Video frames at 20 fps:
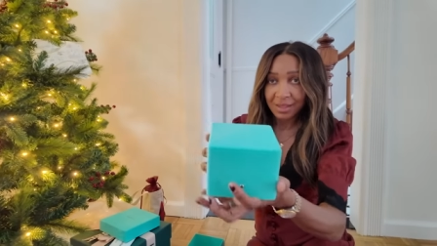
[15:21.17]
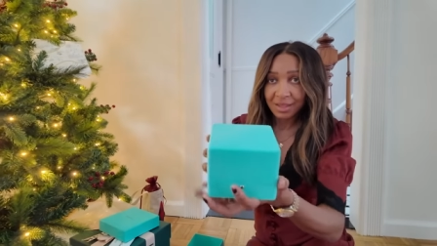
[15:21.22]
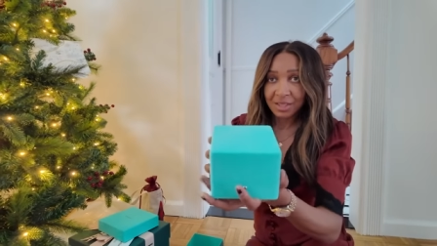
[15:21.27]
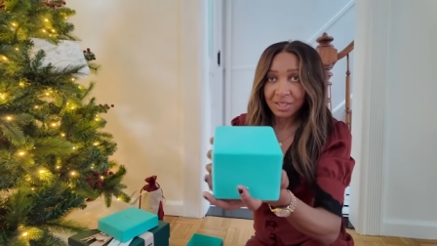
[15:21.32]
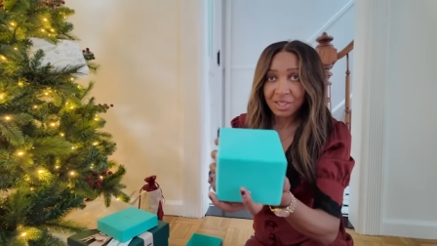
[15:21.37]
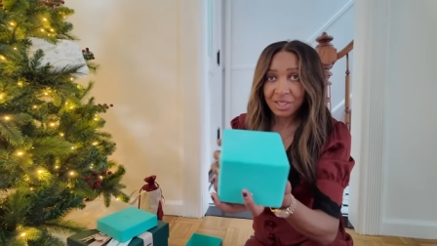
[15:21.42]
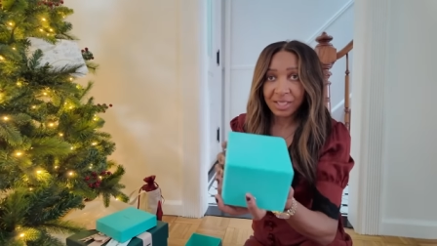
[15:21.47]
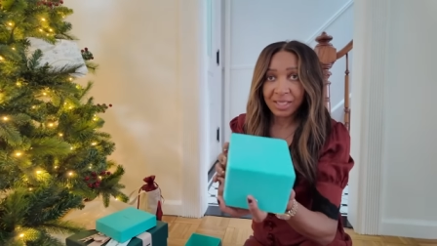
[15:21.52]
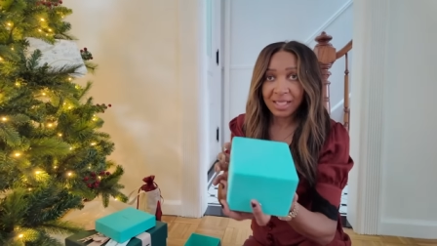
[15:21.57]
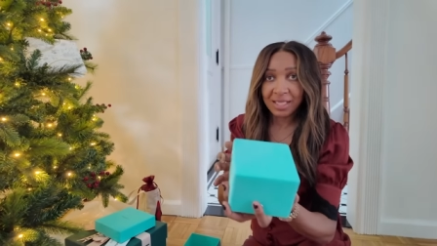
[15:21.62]

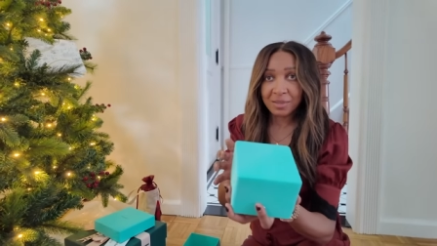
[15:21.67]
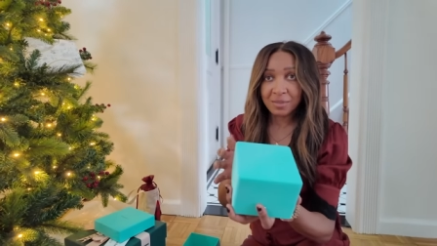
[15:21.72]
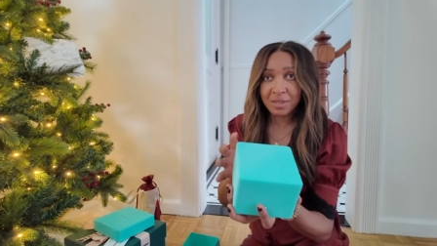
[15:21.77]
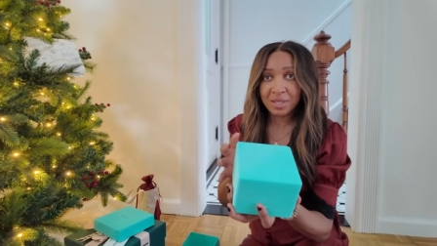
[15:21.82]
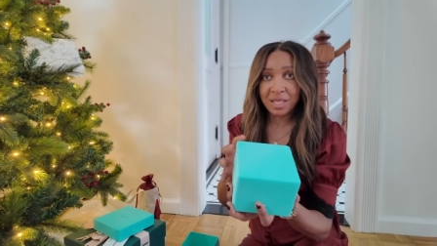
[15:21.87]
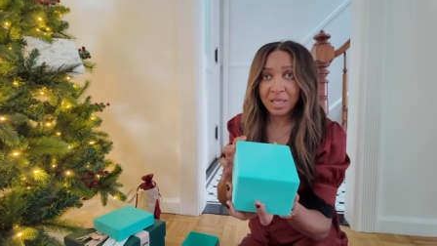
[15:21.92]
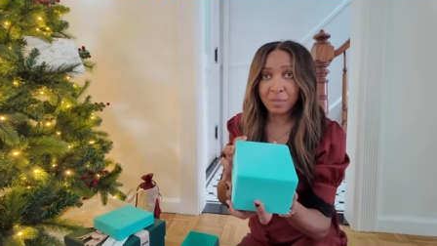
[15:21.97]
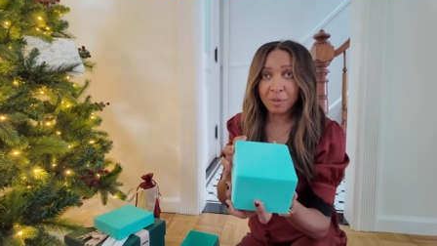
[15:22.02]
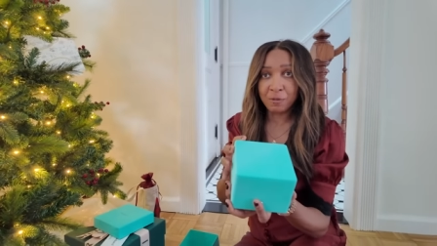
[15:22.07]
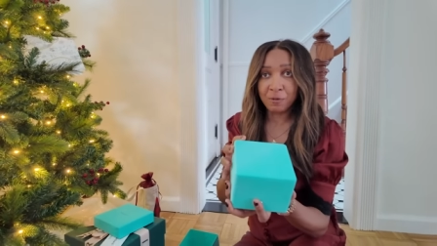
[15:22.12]
Shall I let them
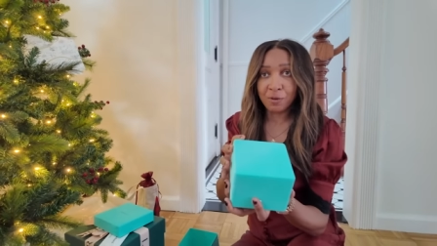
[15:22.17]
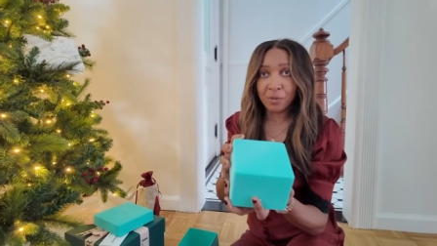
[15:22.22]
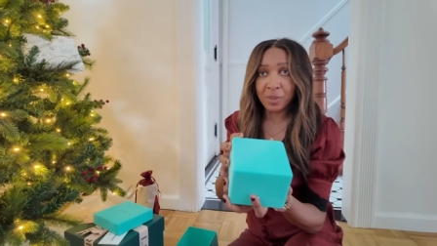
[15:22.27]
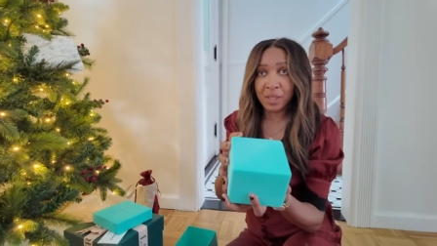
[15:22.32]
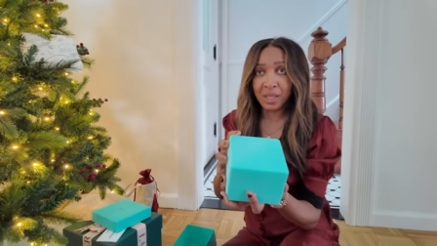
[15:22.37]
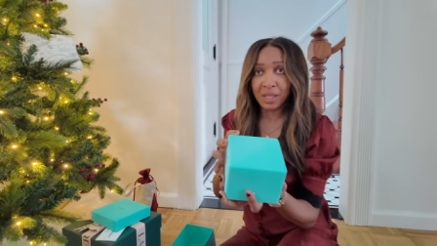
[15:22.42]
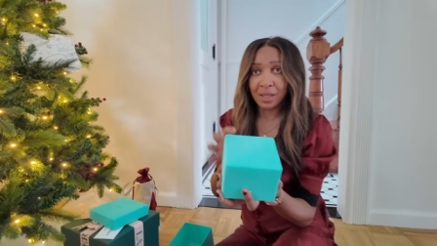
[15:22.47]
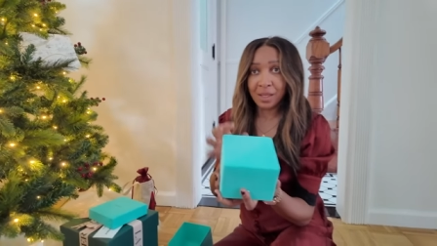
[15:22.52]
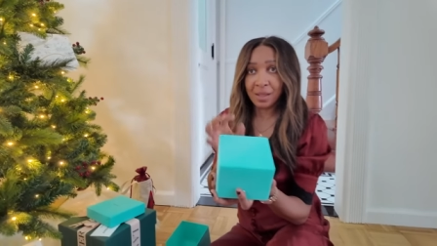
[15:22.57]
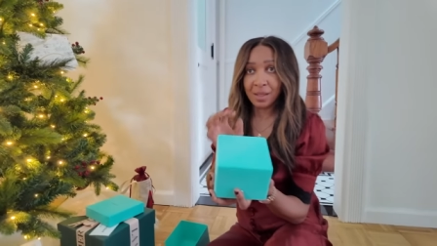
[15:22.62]
see before
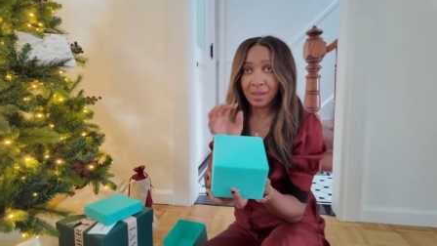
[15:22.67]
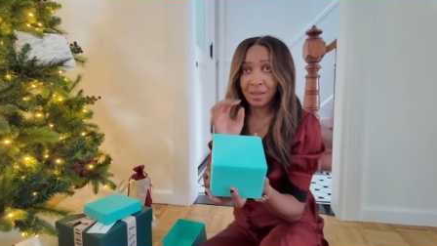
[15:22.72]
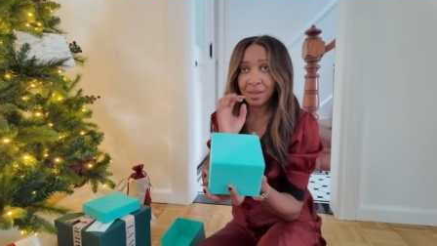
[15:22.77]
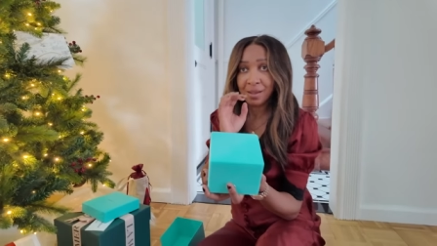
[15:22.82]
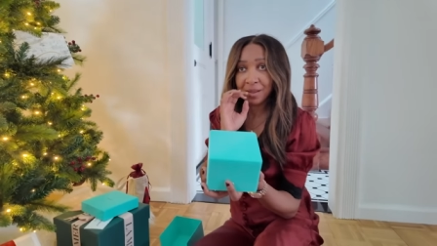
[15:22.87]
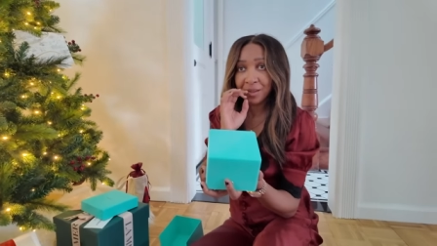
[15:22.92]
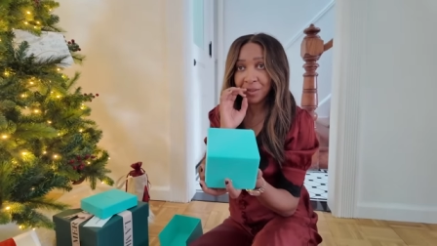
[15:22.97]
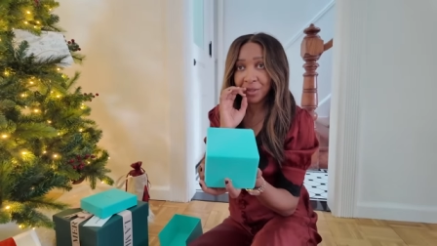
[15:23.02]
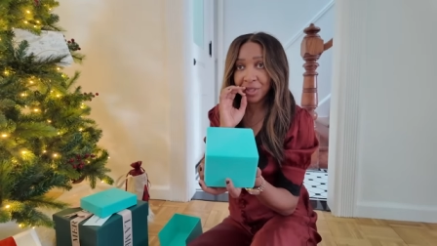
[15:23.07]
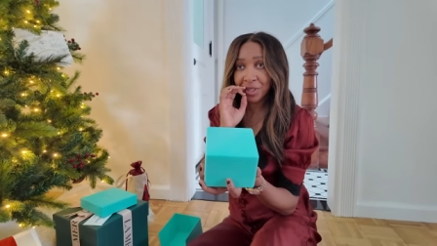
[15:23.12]
me,
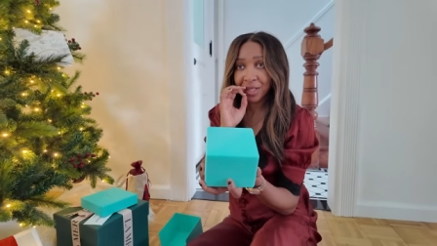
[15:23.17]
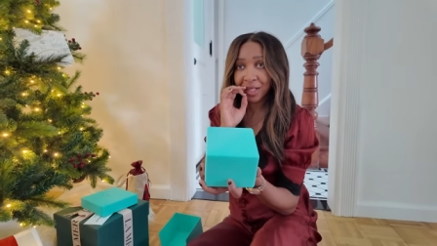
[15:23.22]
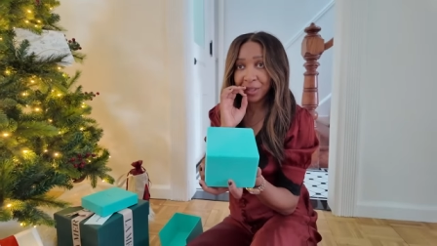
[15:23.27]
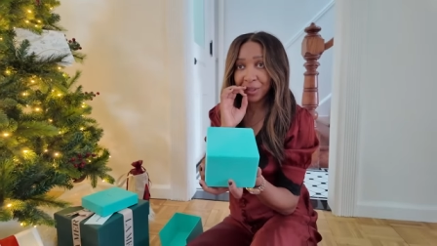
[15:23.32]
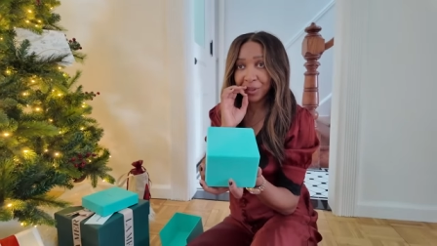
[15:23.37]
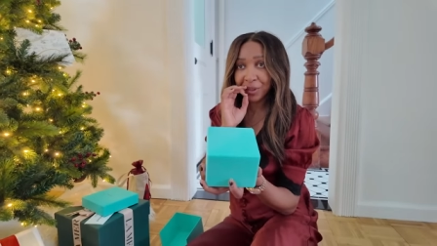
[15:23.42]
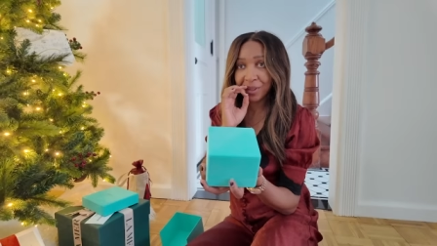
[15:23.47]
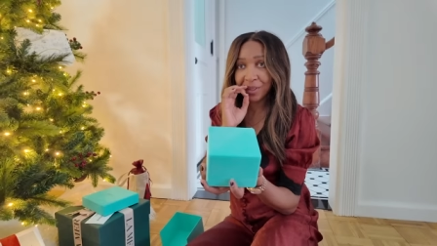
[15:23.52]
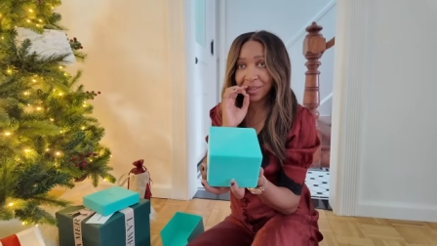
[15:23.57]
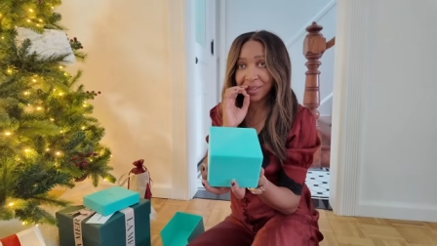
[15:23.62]
or shall I
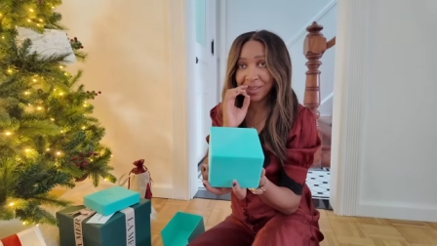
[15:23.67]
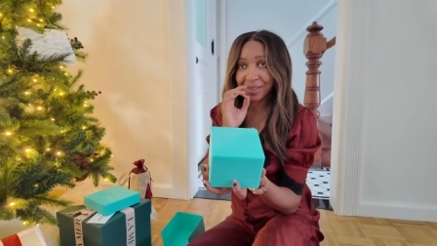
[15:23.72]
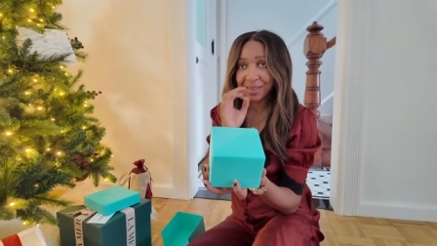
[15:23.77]
look?